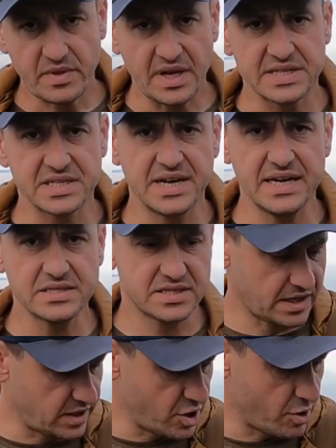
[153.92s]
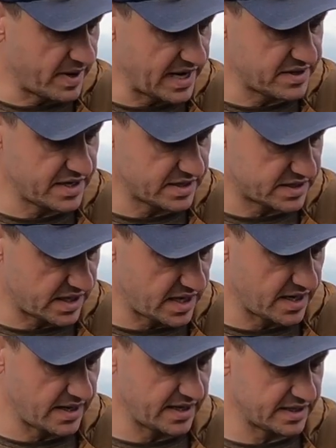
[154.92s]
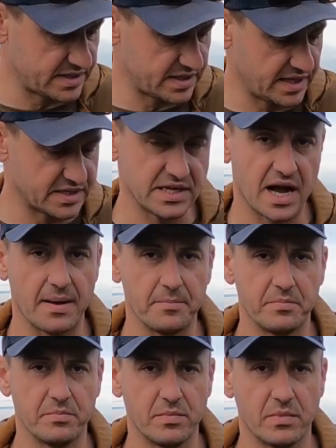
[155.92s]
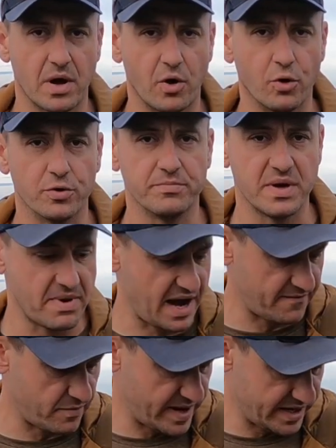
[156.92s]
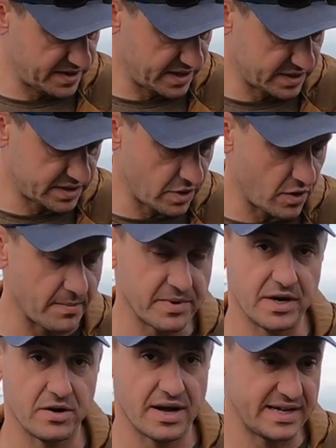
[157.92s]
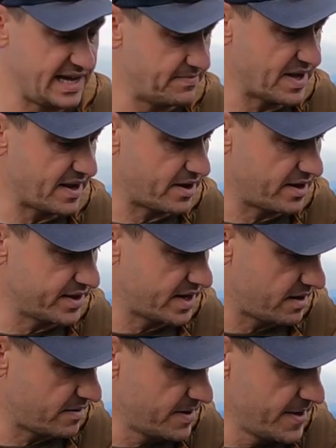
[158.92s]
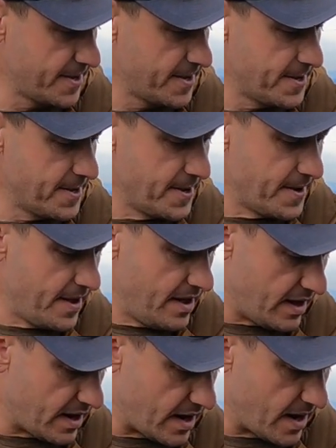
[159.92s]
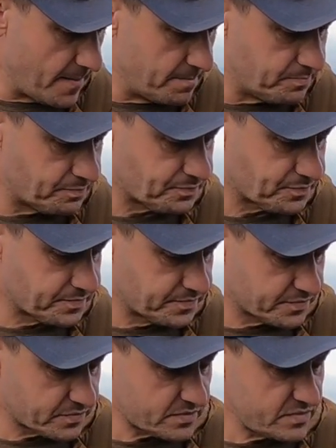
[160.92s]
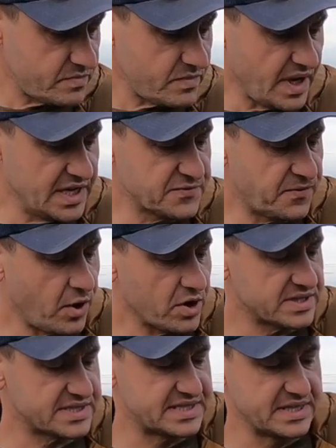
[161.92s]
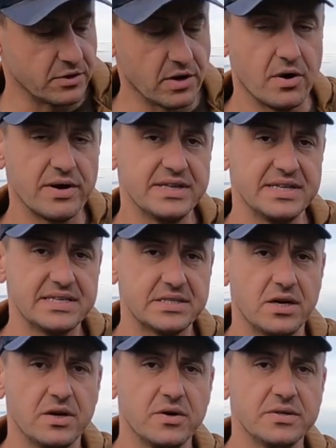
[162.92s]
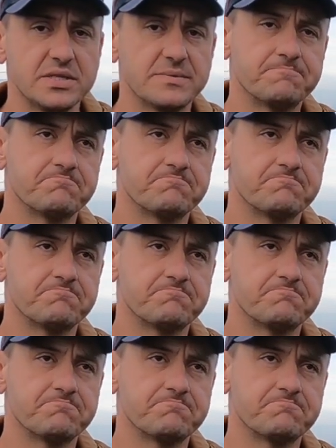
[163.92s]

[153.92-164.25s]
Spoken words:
Is it necessary? No, but I think it's not holding me back from anything. So I'm going to go ahead and keep that on there. As far as zeroing this goes,